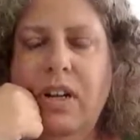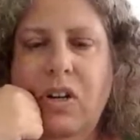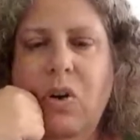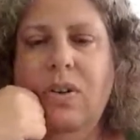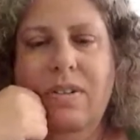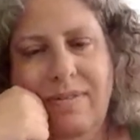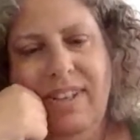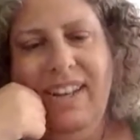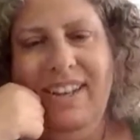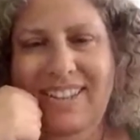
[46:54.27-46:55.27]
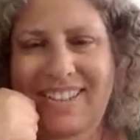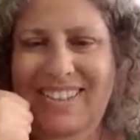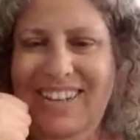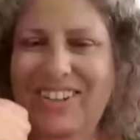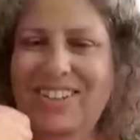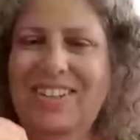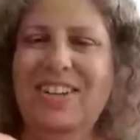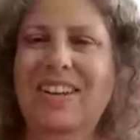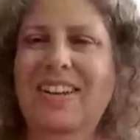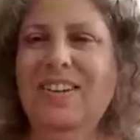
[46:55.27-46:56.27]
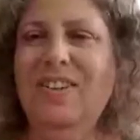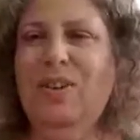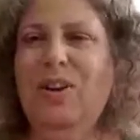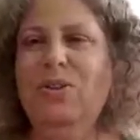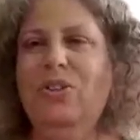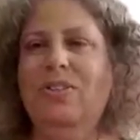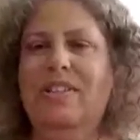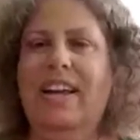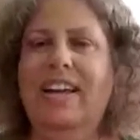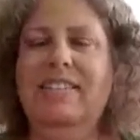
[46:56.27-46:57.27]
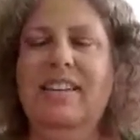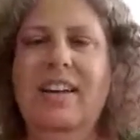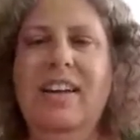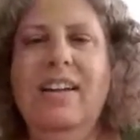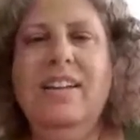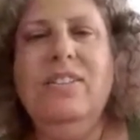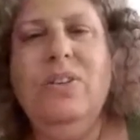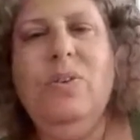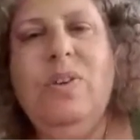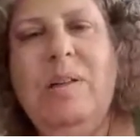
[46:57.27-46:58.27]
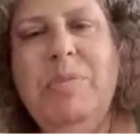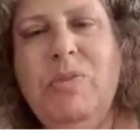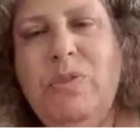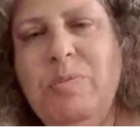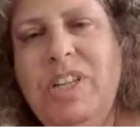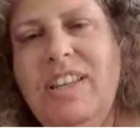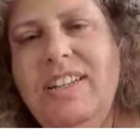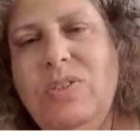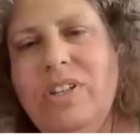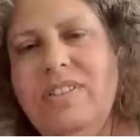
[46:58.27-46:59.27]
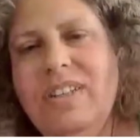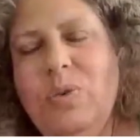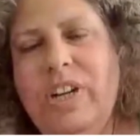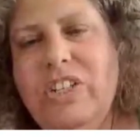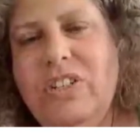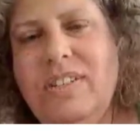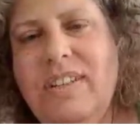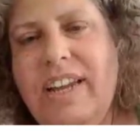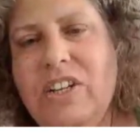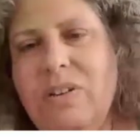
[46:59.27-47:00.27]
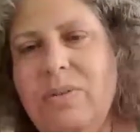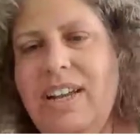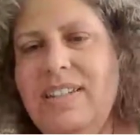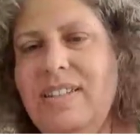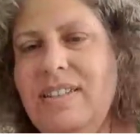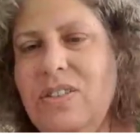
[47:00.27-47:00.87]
No, there is a conclusion slide. So, I mean, for me the interesting question is actually why is